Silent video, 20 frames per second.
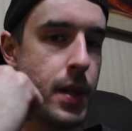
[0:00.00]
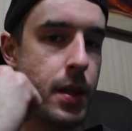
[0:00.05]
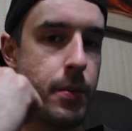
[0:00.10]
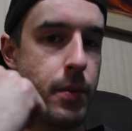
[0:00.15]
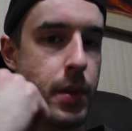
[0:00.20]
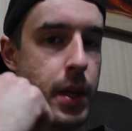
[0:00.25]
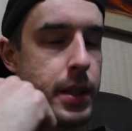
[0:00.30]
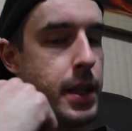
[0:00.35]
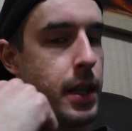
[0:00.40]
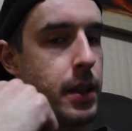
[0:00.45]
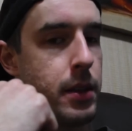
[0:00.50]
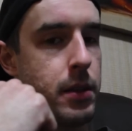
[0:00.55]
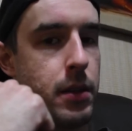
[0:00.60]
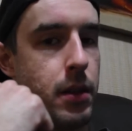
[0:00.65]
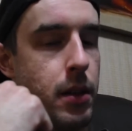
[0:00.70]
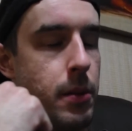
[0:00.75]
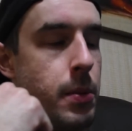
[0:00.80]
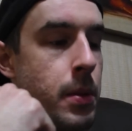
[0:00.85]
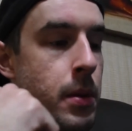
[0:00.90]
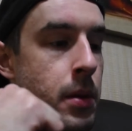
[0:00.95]
my
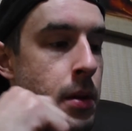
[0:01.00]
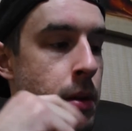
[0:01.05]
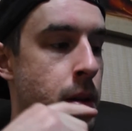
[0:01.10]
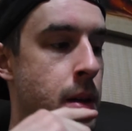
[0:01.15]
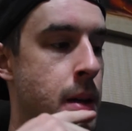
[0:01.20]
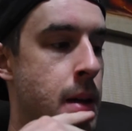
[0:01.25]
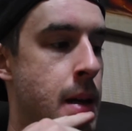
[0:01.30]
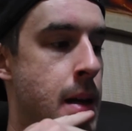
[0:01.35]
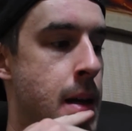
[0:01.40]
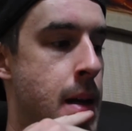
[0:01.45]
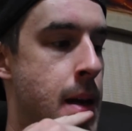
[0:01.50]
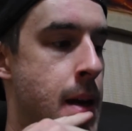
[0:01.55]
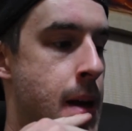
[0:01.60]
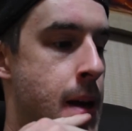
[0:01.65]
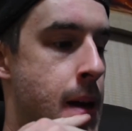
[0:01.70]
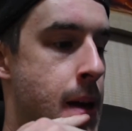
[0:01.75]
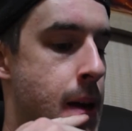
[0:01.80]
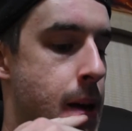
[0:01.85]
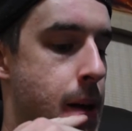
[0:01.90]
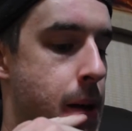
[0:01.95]
desktop.
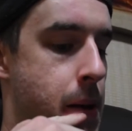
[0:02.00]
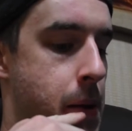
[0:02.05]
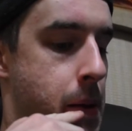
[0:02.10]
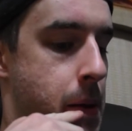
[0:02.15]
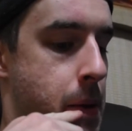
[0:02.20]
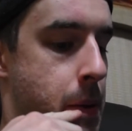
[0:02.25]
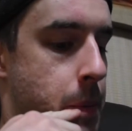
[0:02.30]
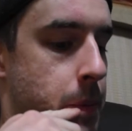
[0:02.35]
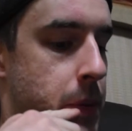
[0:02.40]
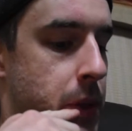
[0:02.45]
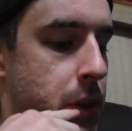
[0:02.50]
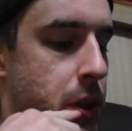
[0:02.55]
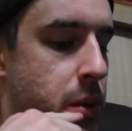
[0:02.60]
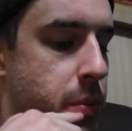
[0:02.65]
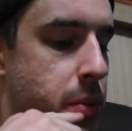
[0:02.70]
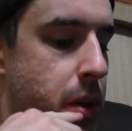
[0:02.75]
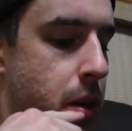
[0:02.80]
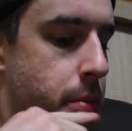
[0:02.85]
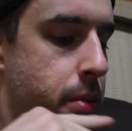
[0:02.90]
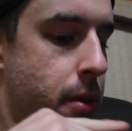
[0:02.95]
Um, it's got a
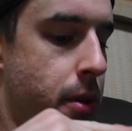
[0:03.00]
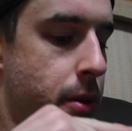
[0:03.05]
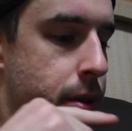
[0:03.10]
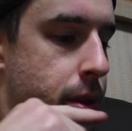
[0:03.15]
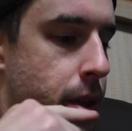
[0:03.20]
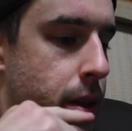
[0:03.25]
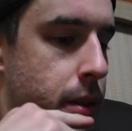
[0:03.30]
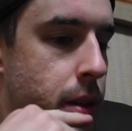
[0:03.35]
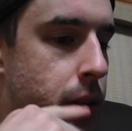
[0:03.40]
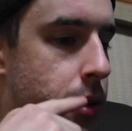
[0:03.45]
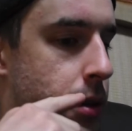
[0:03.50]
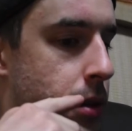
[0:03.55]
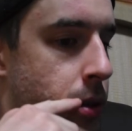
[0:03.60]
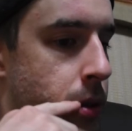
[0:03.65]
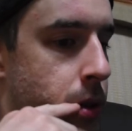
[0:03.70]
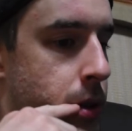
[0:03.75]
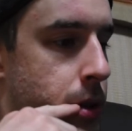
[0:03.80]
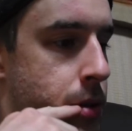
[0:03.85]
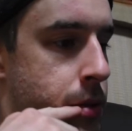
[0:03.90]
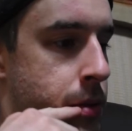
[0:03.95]
better processor, so
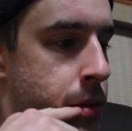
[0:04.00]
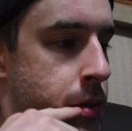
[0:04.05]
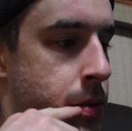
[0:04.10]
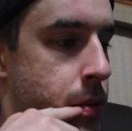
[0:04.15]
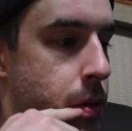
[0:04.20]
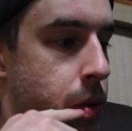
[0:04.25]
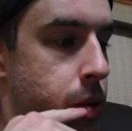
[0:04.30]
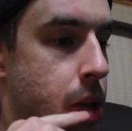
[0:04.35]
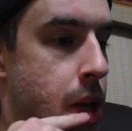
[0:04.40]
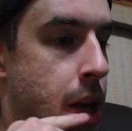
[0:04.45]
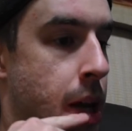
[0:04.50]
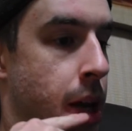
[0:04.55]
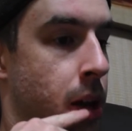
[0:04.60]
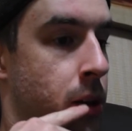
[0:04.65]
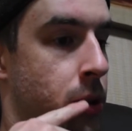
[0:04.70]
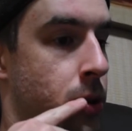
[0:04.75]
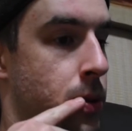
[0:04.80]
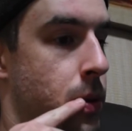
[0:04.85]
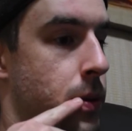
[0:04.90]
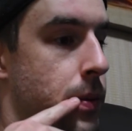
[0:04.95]
it should
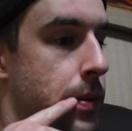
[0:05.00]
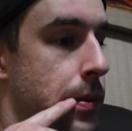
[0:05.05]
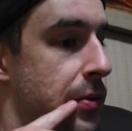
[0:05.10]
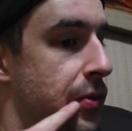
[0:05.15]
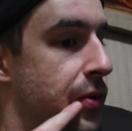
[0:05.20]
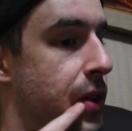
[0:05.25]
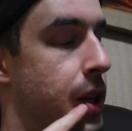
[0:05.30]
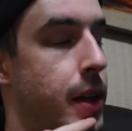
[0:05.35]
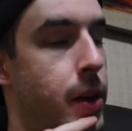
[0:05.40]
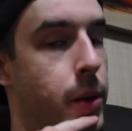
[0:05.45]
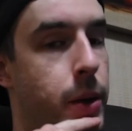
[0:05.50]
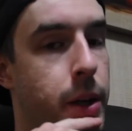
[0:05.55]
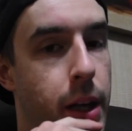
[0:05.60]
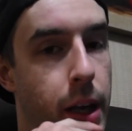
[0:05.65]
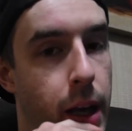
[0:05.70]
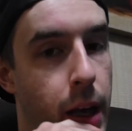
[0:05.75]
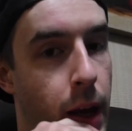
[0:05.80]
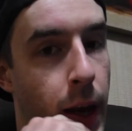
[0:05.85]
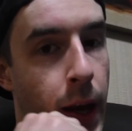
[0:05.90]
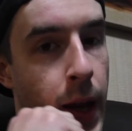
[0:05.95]
handle video
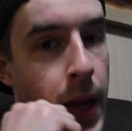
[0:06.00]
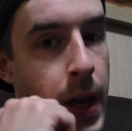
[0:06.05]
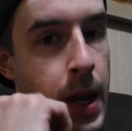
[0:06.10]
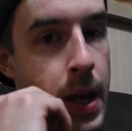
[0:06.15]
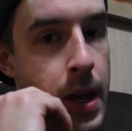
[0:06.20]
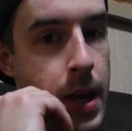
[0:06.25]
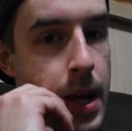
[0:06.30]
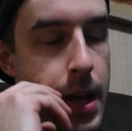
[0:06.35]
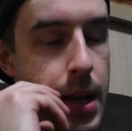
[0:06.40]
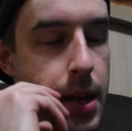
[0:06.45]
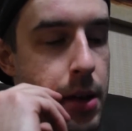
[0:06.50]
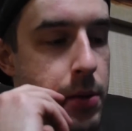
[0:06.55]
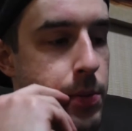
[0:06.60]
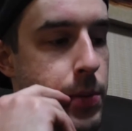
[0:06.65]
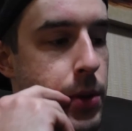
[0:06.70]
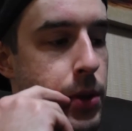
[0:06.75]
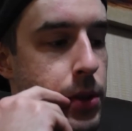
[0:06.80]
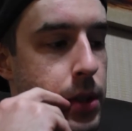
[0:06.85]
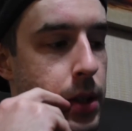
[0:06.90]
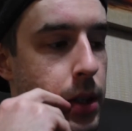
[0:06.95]
editing and
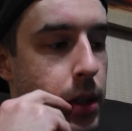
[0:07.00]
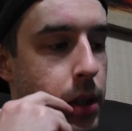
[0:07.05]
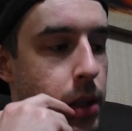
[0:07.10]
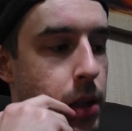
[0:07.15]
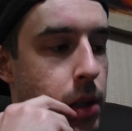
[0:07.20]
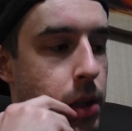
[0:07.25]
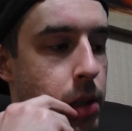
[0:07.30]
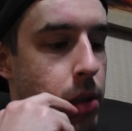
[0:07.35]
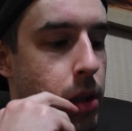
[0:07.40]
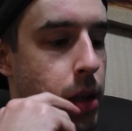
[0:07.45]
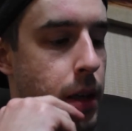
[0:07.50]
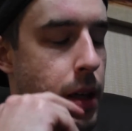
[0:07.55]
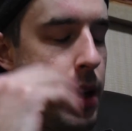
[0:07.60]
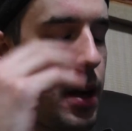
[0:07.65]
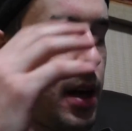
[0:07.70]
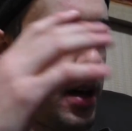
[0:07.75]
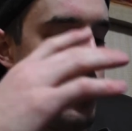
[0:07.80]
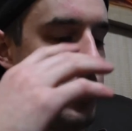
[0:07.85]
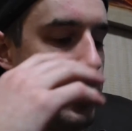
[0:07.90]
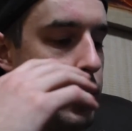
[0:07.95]
music, like
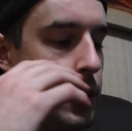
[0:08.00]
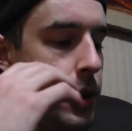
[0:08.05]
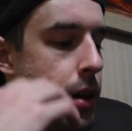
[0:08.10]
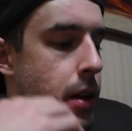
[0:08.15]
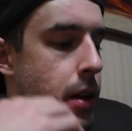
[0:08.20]
Ableton